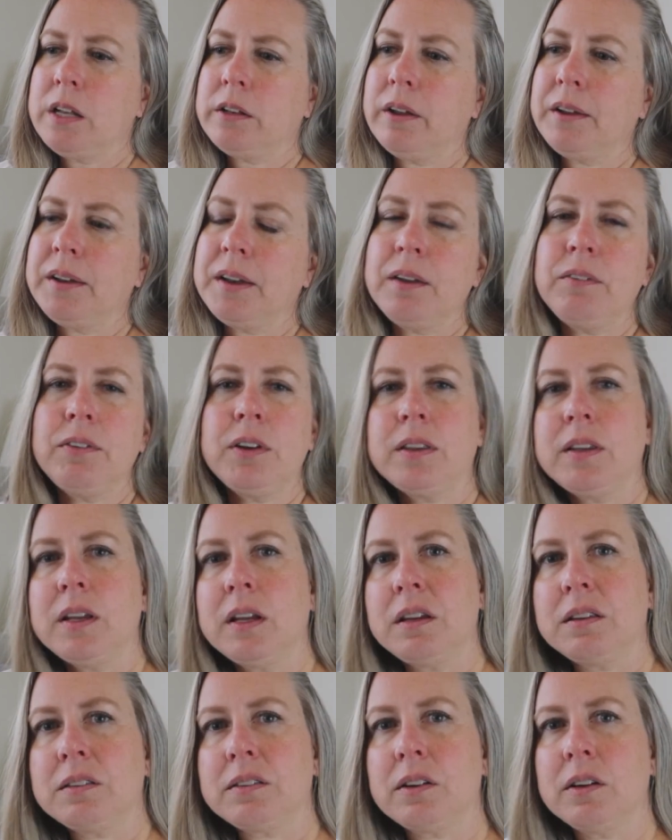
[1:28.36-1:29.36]
Not
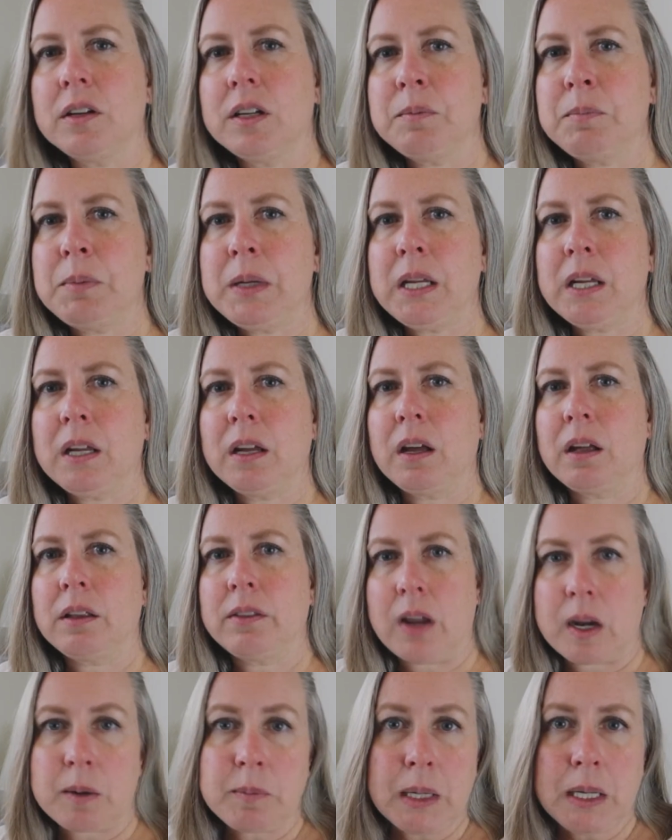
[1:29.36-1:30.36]
everything is going to be
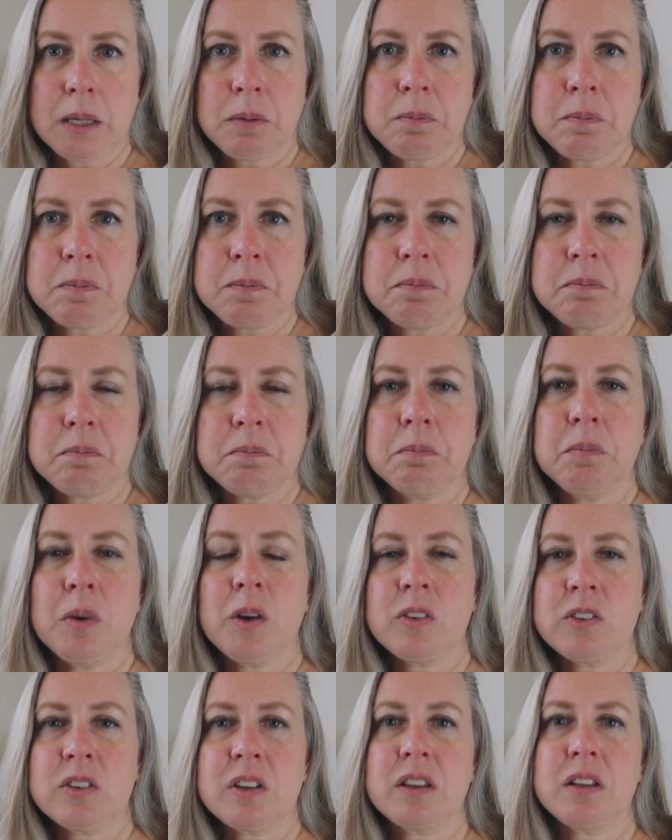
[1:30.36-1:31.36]
alarming.
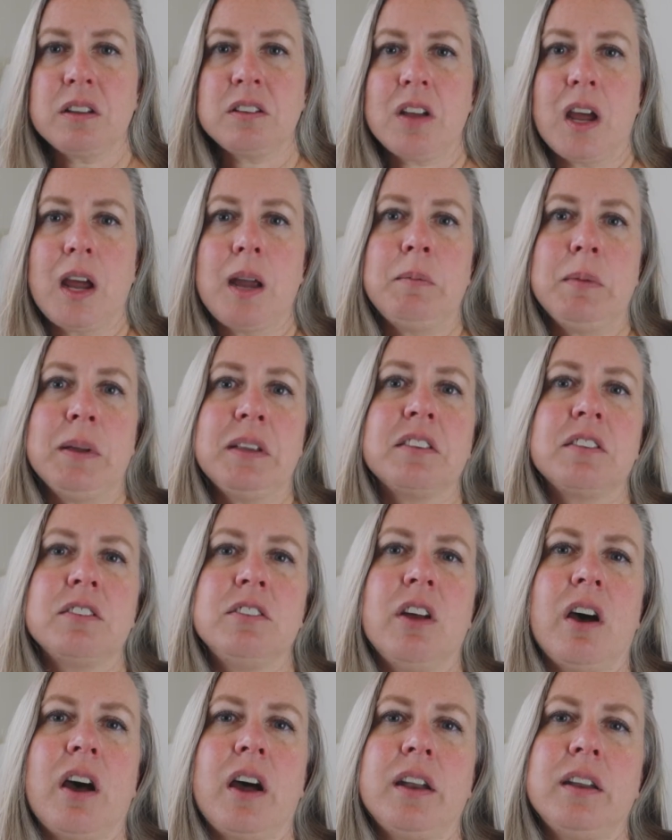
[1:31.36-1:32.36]
Most of the time it's
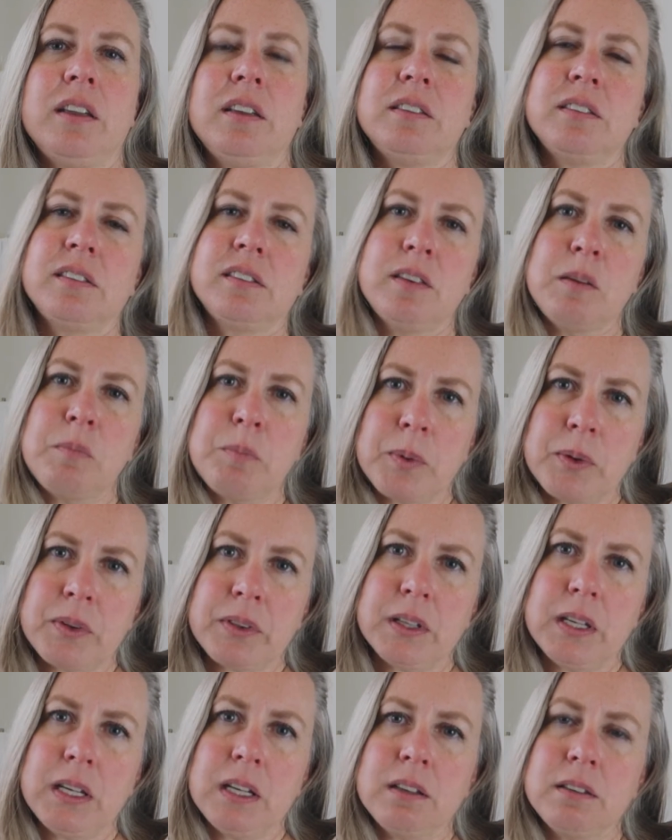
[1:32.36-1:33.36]
not. It's simple
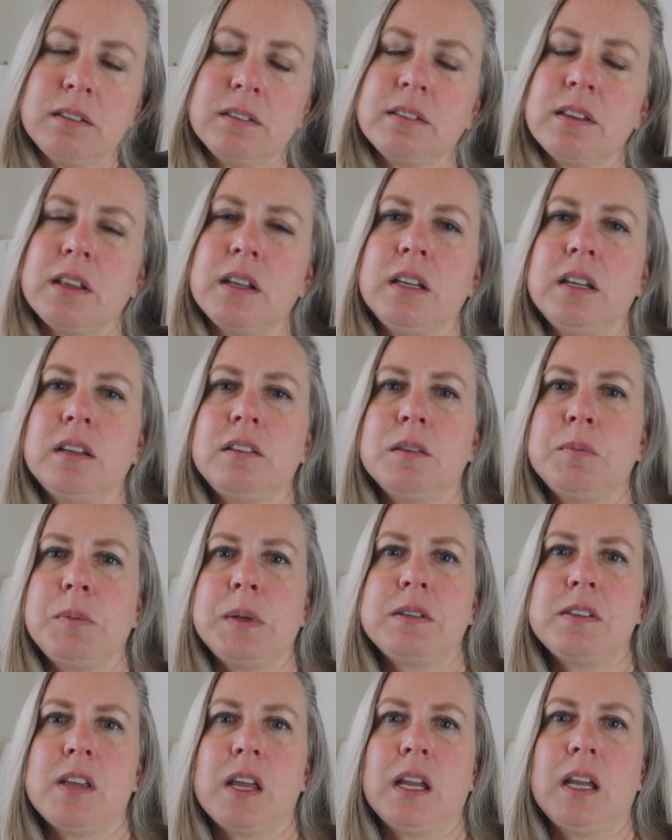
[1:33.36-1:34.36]
things that need to
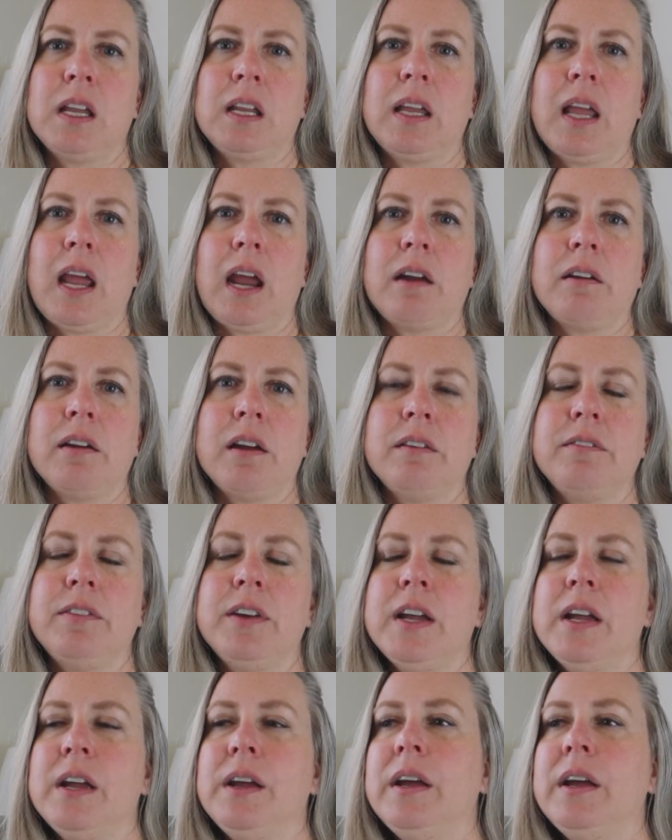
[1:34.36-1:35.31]
be taken care of.